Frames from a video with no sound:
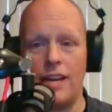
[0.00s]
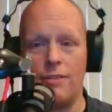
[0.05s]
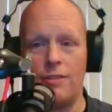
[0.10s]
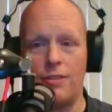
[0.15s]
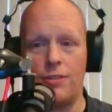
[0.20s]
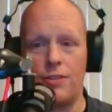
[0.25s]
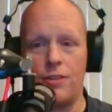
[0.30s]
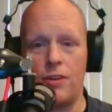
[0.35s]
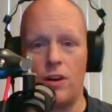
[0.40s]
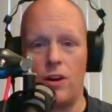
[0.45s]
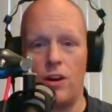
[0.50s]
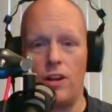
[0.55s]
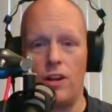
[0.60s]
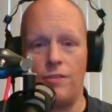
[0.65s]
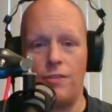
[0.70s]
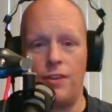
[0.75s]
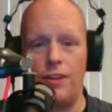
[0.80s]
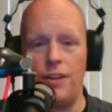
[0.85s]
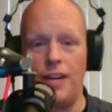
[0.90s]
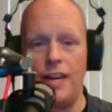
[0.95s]
give us a call
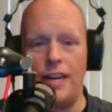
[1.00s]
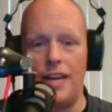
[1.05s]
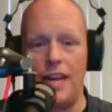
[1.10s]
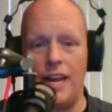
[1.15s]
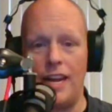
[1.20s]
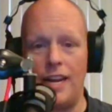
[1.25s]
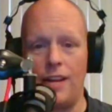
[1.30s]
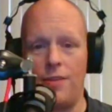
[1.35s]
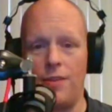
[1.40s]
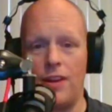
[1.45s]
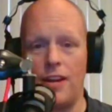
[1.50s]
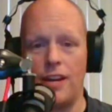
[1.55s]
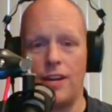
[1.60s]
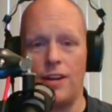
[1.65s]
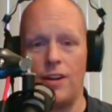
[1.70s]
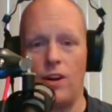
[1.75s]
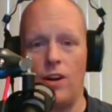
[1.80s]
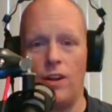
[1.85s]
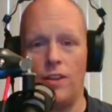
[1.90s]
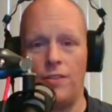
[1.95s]
if you need anything
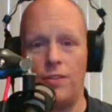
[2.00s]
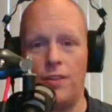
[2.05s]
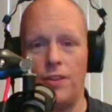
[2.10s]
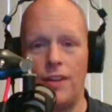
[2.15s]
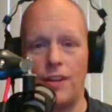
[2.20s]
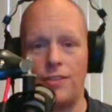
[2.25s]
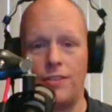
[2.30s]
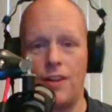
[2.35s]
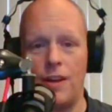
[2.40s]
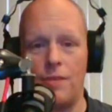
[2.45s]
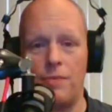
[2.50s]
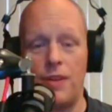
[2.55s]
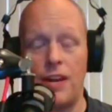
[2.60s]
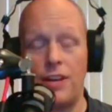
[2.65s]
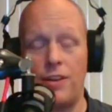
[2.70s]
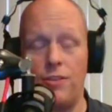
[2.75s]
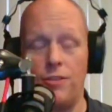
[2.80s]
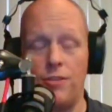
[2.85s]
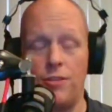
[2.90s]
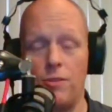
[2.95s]
at all. Until next time,
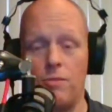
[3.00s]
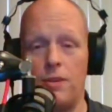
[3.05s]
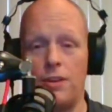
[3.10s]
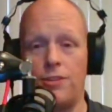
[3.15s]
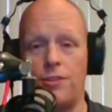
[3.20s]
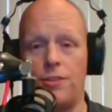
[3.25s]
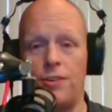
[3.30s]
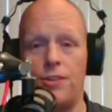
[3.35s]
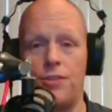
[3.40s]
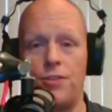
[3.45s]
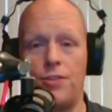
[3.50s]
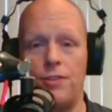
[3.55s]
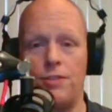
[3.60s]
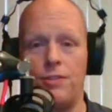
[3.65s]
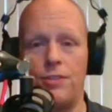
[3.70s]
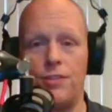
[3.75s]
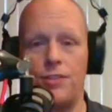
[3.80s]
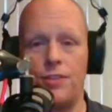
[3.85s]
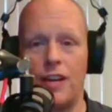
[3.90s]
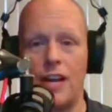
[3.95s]
thank you so much for your
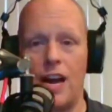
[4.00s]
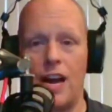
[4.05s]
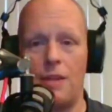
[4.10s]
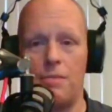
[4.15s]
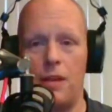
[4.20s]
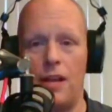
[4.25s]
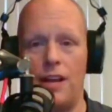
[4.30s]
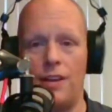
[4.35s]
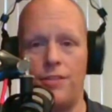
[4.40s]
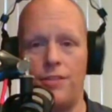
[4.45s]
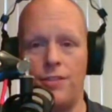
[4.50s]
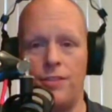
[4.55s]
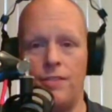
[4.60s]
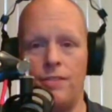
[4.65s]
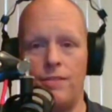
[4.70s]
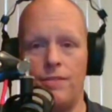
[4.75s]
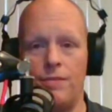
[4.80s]
service, and God bless.